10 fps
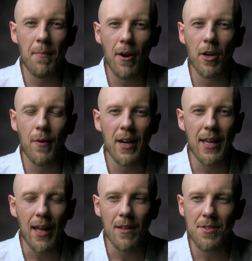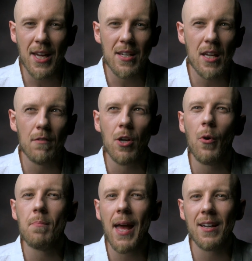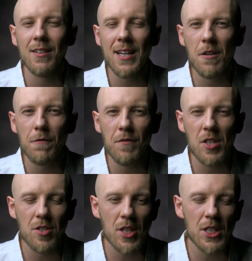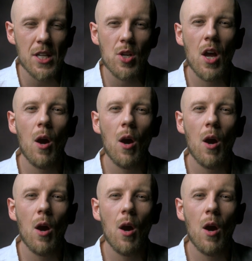America Great Again, this idea of going back to the 1950s and 60s,